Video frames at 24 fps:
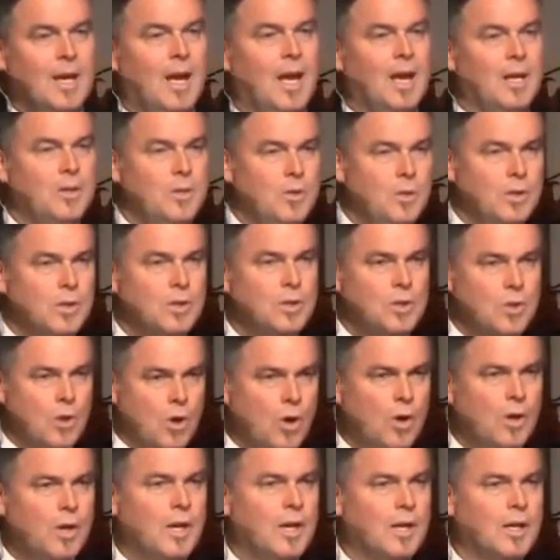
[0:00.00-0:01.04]
And you can
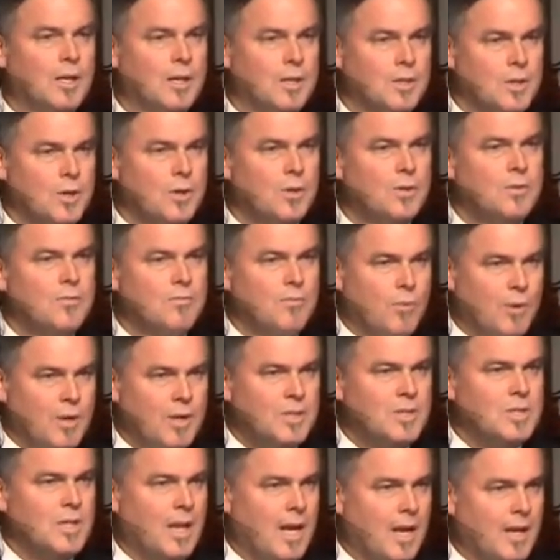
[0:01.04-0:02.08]
talk in a tone of
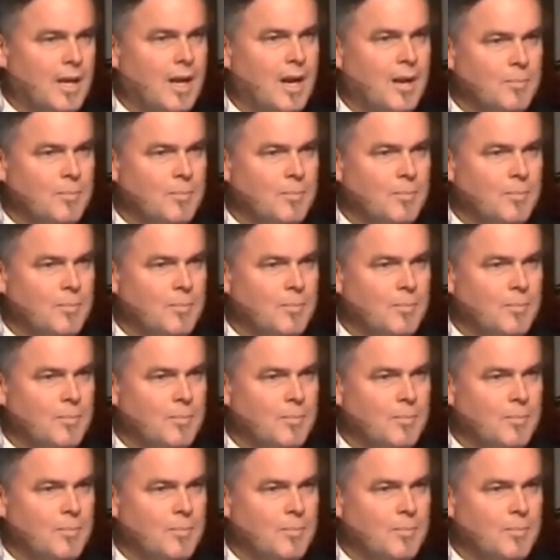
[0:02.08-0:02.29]
voice like